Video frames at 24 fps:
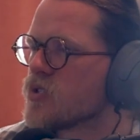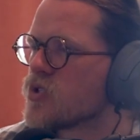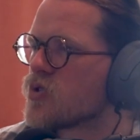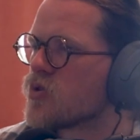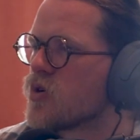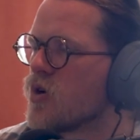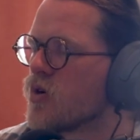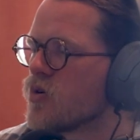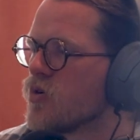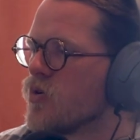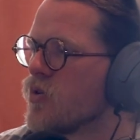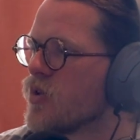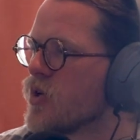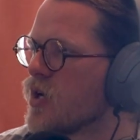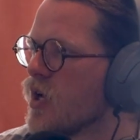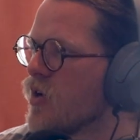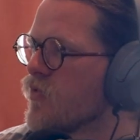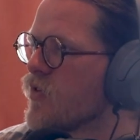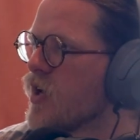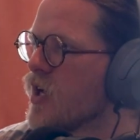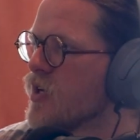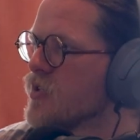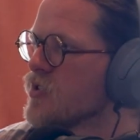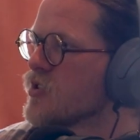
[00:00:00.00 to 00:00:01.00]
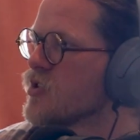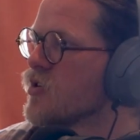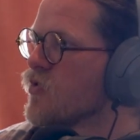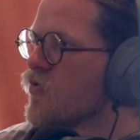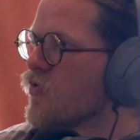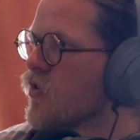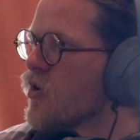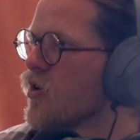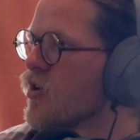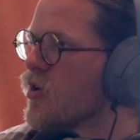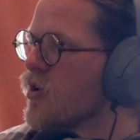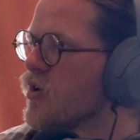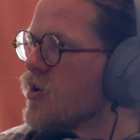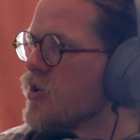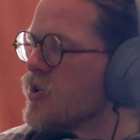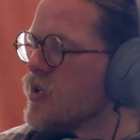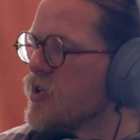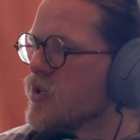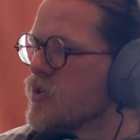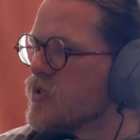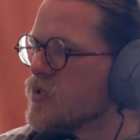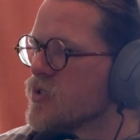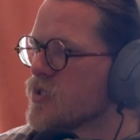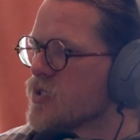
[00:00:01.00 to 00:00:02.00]
struggle that I've had so far
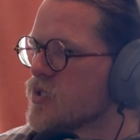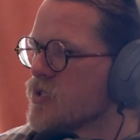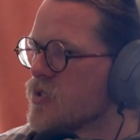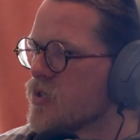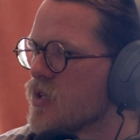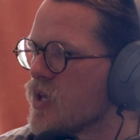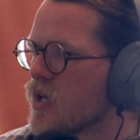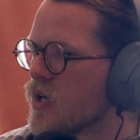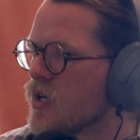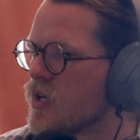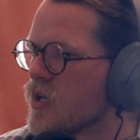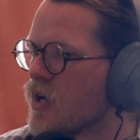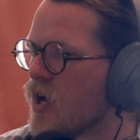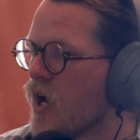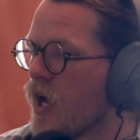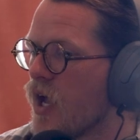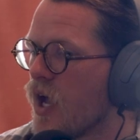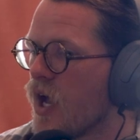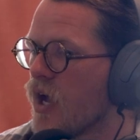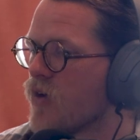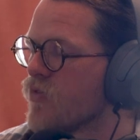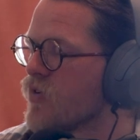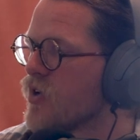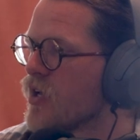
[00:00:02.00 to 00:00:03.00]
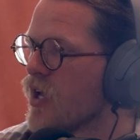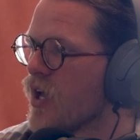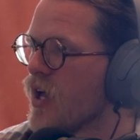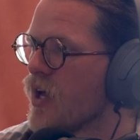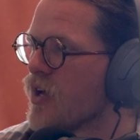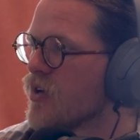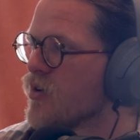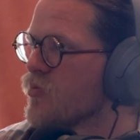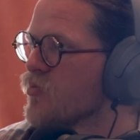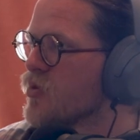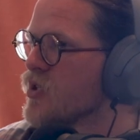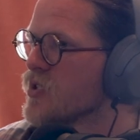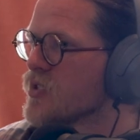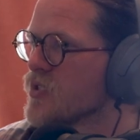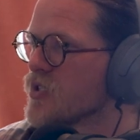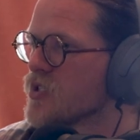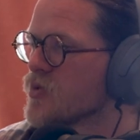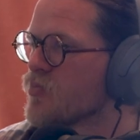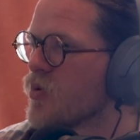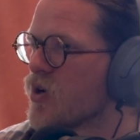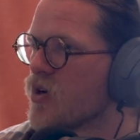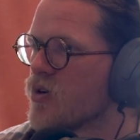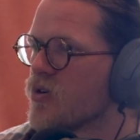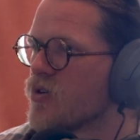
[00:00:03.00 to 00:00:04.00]
is that I haven't had a business
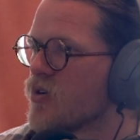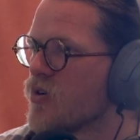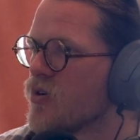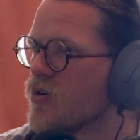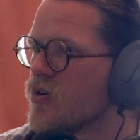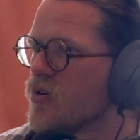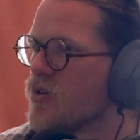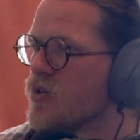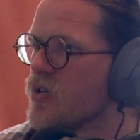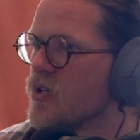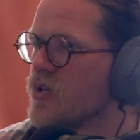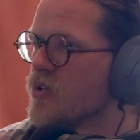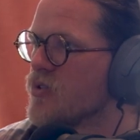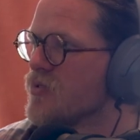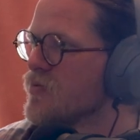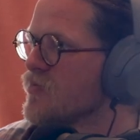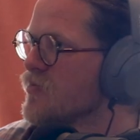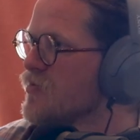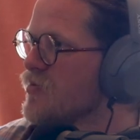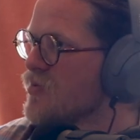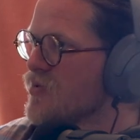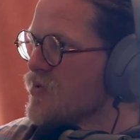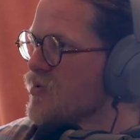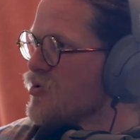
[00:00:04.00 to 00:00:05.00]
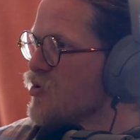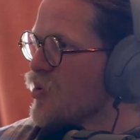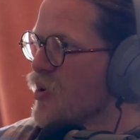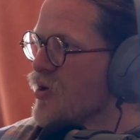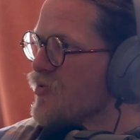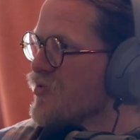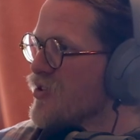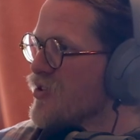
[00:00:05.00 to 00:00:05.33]
partner in 12